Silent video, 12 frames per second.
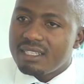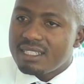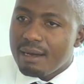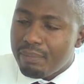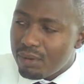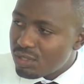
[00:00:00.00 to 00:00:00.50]

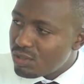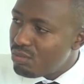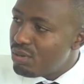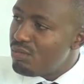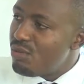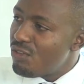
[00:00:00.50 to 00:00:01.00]
is supposed
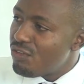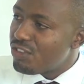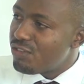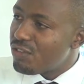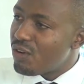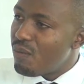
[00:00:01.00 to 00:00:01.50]
to be
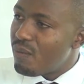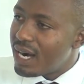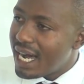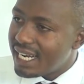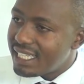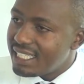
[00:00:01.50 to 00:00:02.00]
moved from
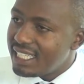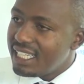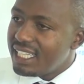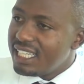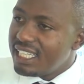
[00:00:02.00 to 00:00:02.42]
blood